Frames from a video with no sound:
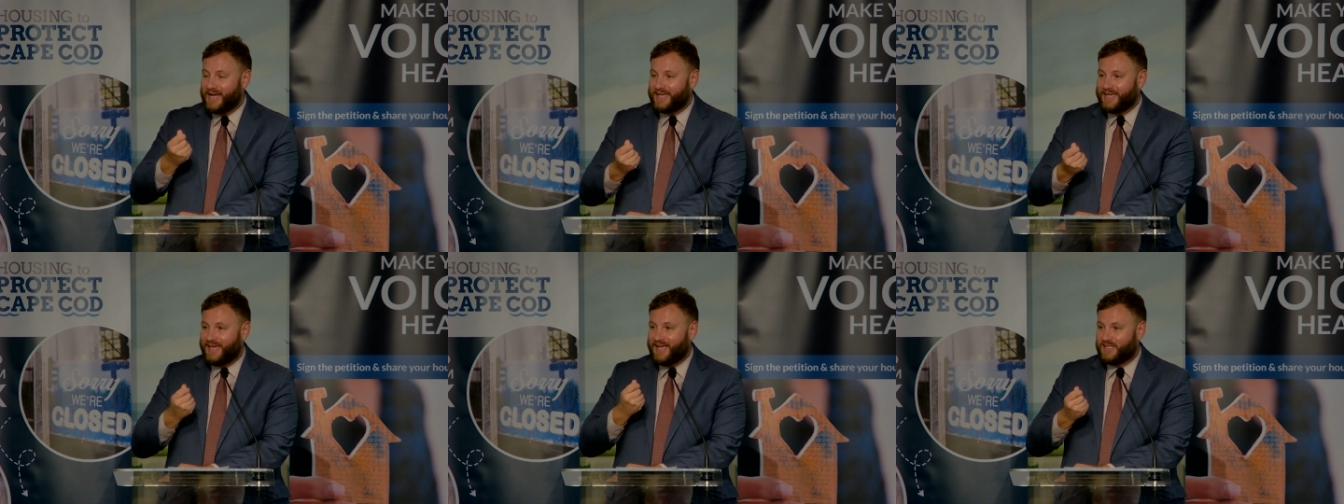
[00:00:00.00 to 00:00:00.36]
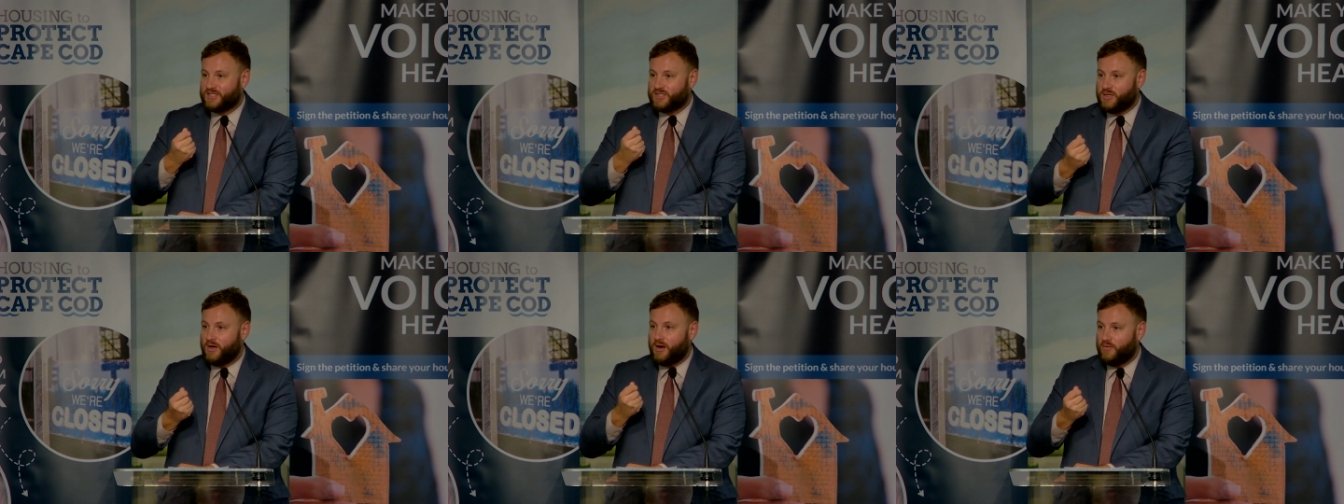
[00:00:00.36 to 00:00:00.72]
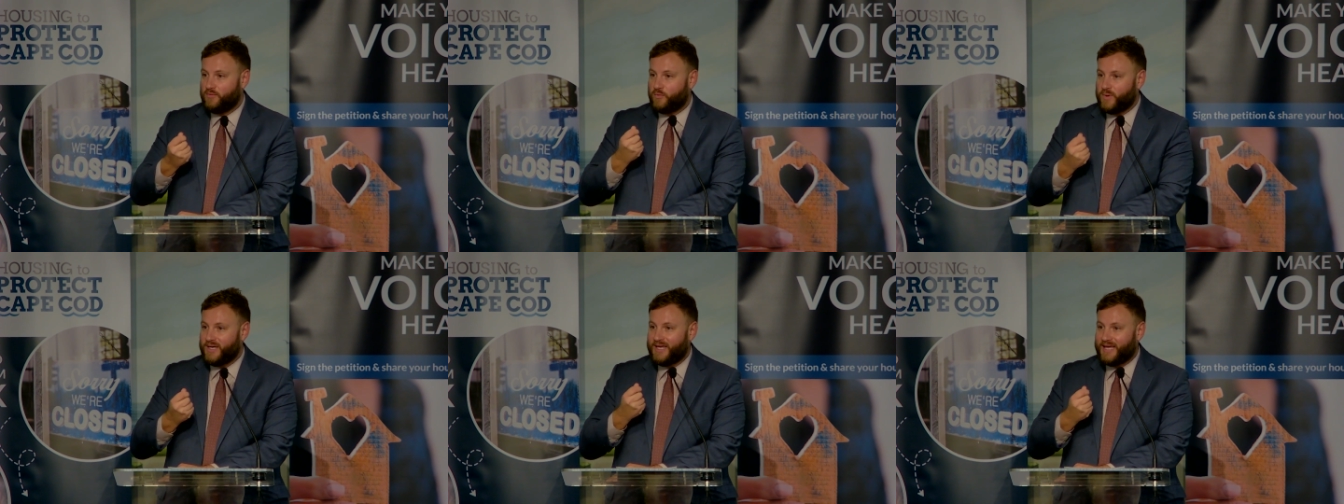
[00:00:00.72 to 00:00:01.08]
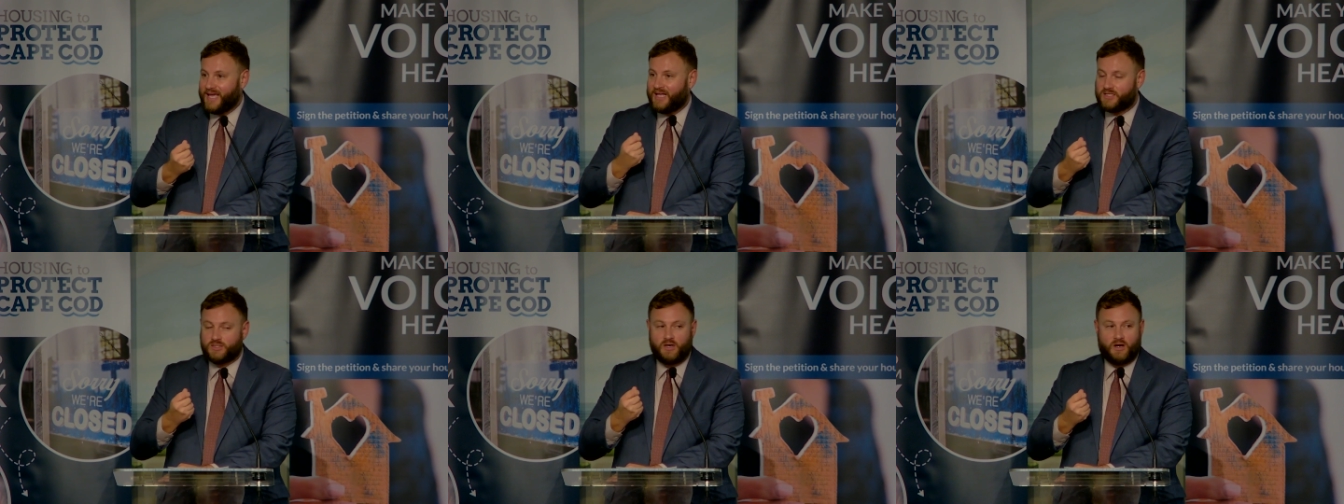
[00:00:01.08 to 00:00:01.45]
can't
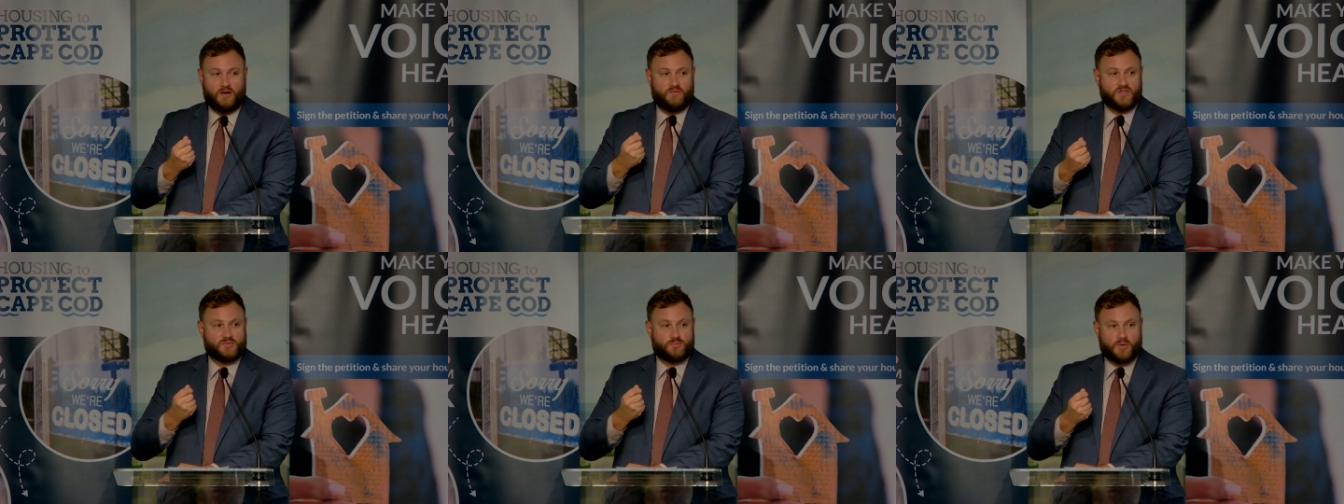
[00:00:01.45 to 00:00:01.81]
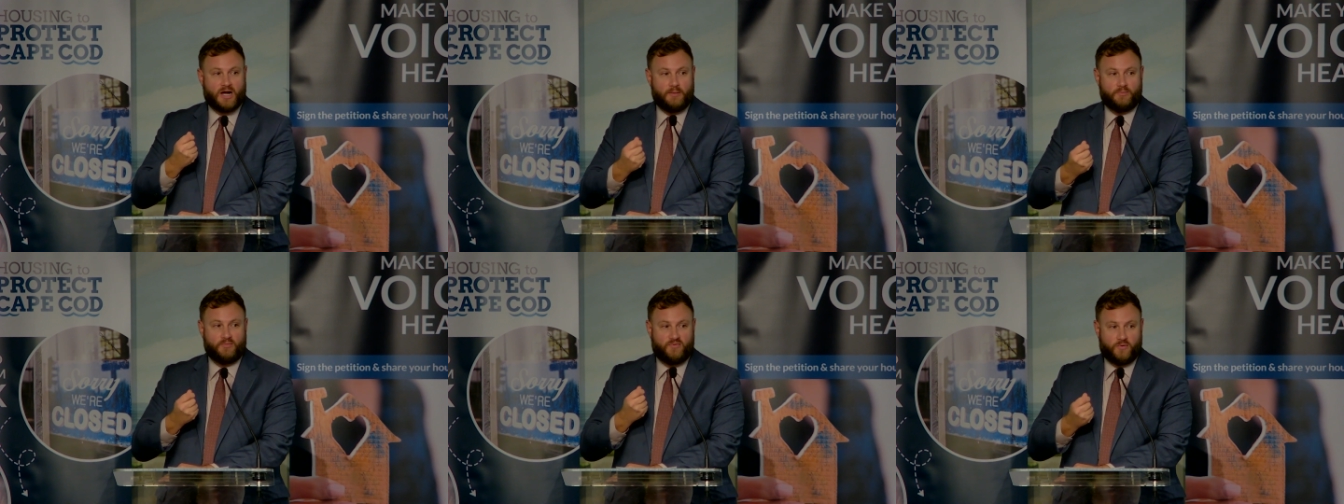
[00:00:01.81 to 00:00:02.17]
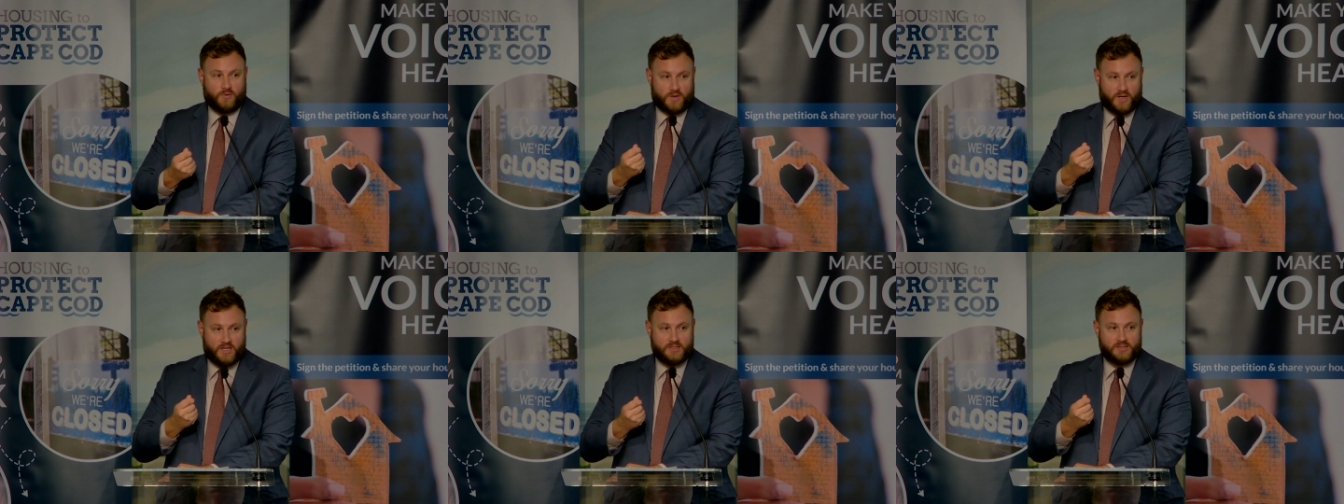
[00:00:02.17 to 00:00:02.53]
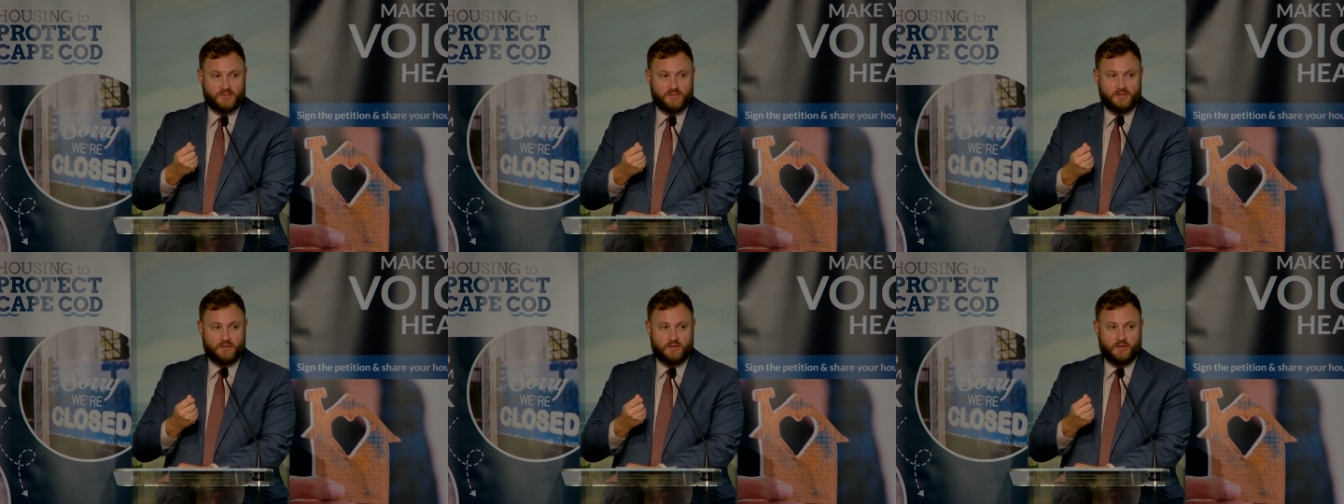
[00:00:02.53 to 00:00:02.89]
solve this problem for
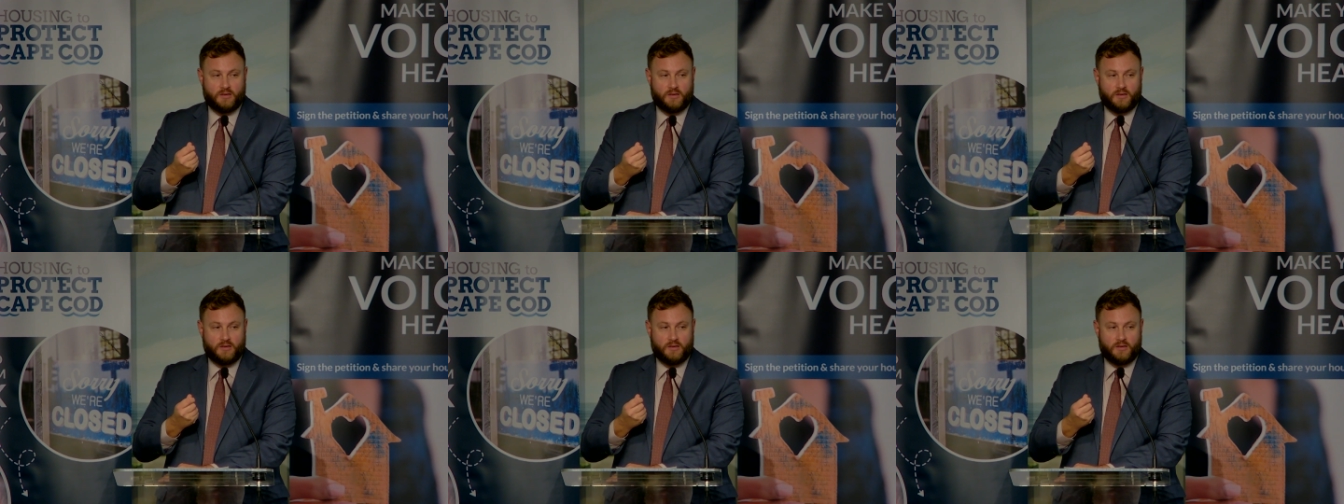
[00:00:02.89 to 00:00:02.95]
us.